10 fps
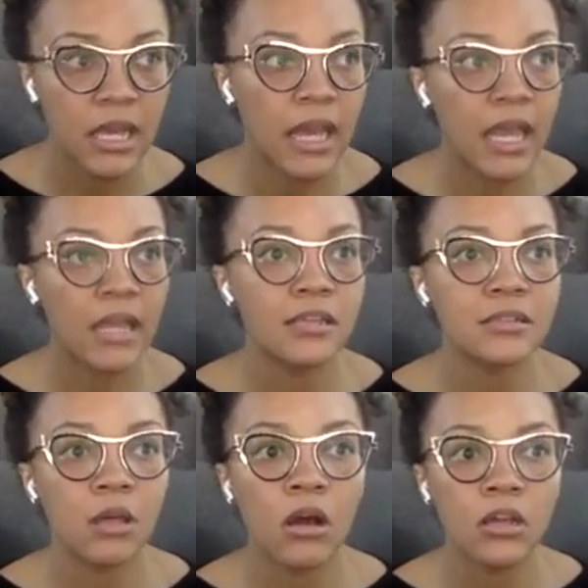And as
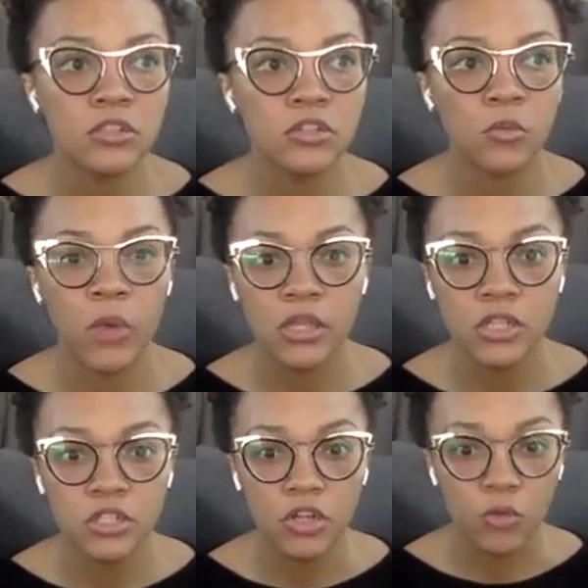long as you're willing
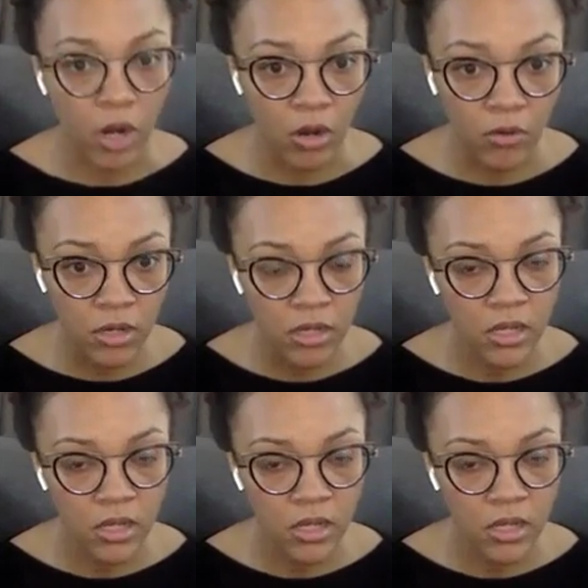to grow,